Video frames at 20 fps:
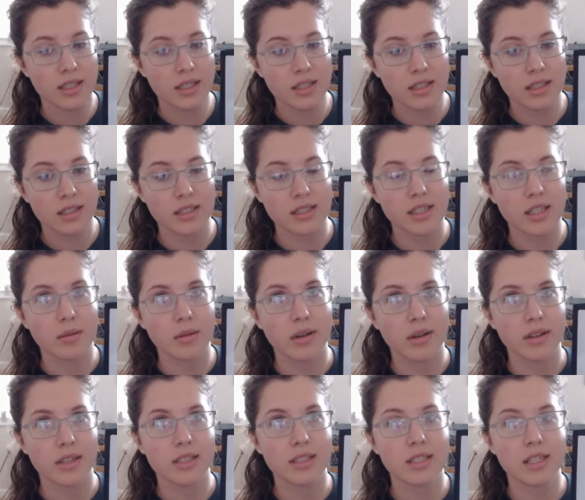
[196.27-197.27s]
Let's keep
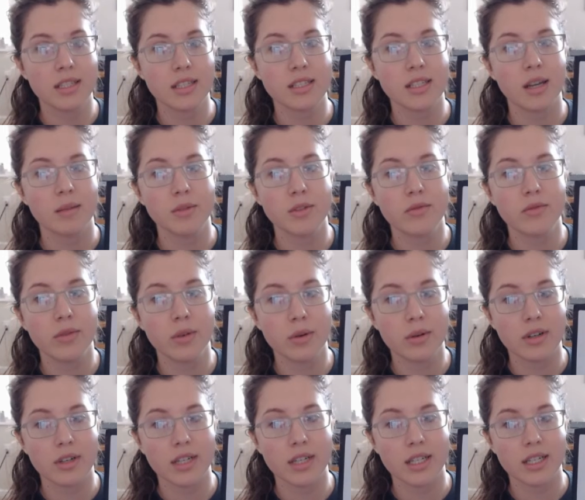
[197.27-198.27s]
going. 6 times
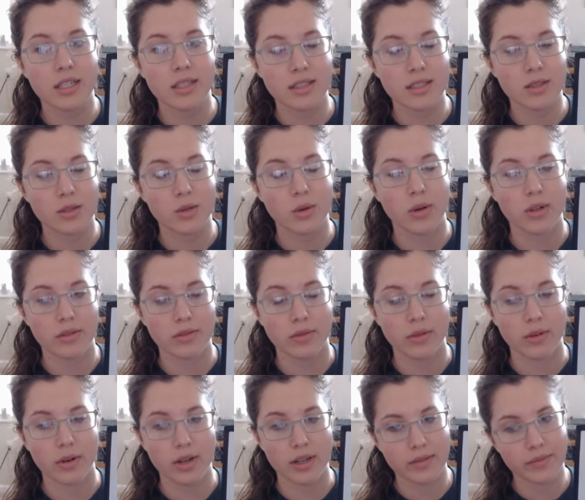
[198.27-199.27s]
4 is
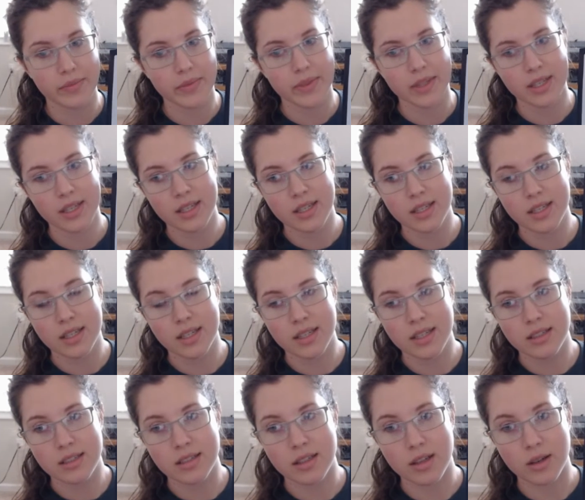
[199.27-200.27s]
24.
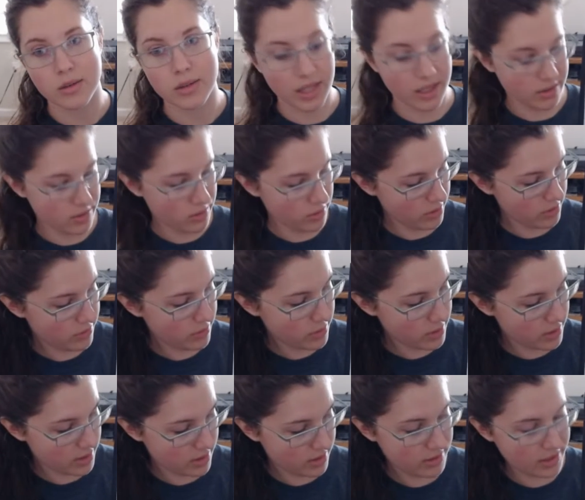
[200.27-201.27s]
Okay,
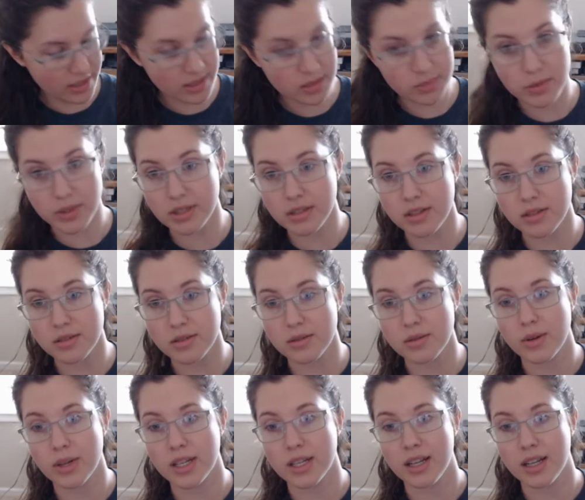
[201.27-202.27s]
24, that's pretty close to
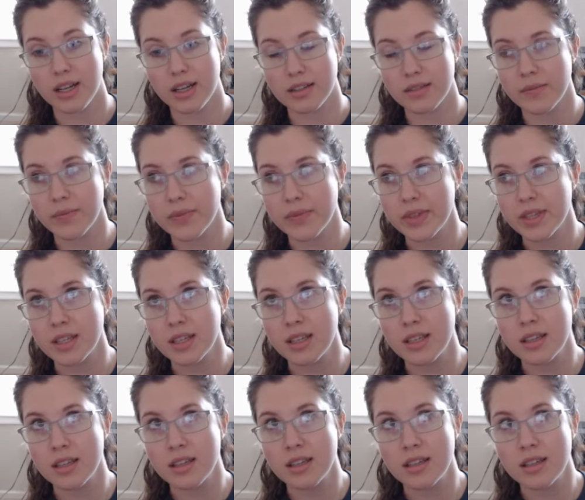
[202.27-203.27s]
29.
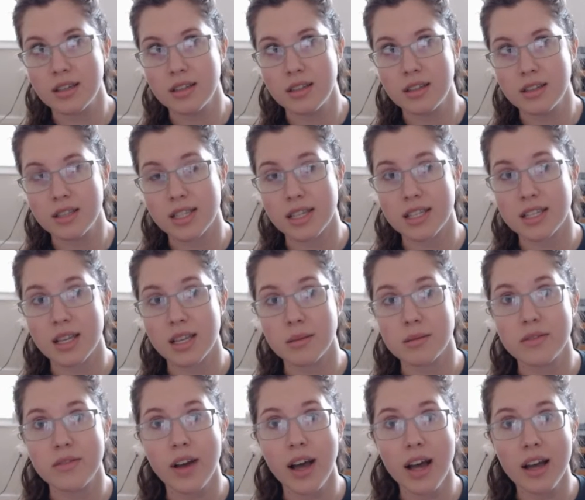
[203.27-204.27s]
6 times
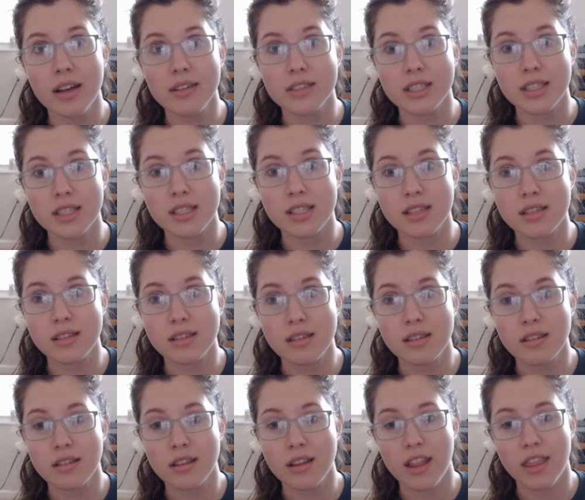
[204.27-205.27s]
5 is
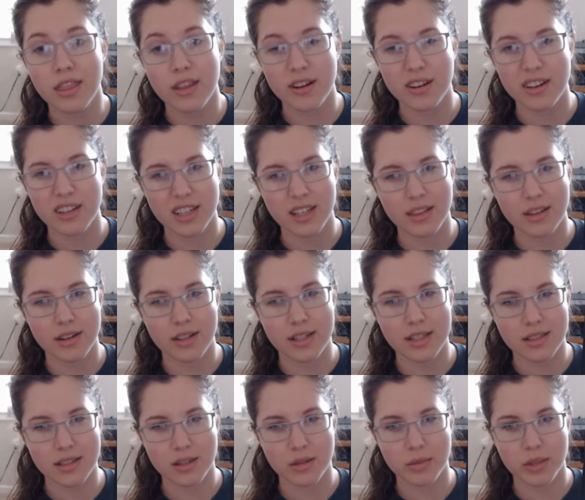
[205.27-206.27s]
30. 30 is
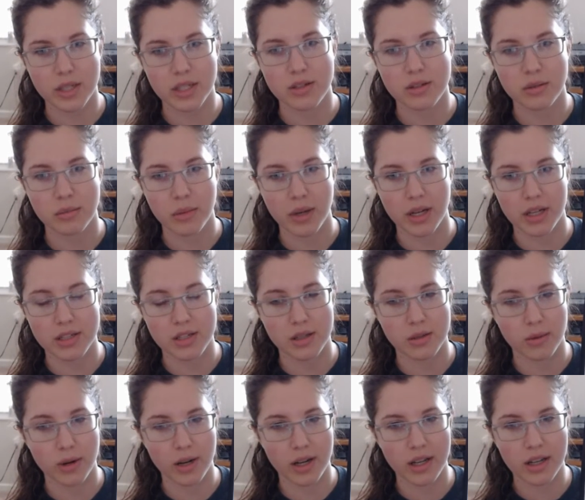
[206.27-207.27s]
going to be too much, so
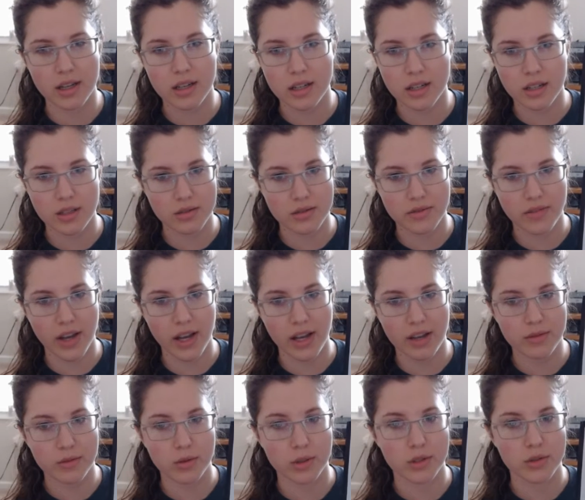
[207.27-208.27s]
we're not going to use 5.
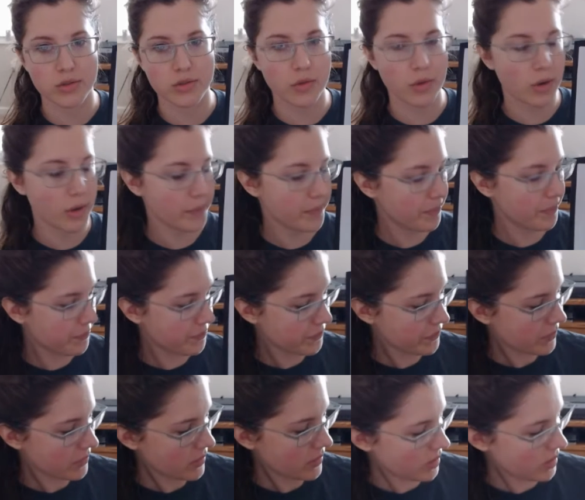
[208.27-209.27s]
We'll use 4.
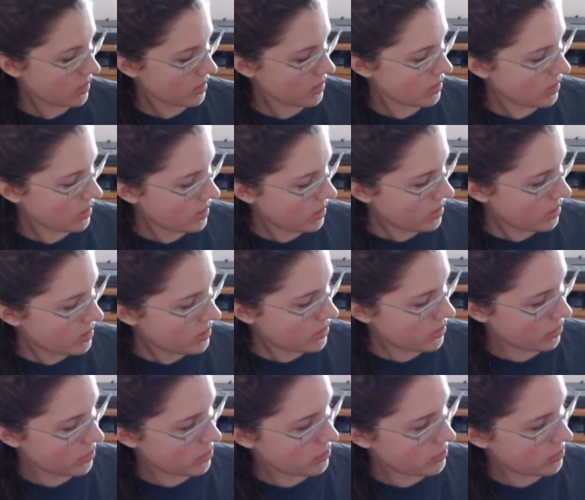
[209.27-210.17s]
So you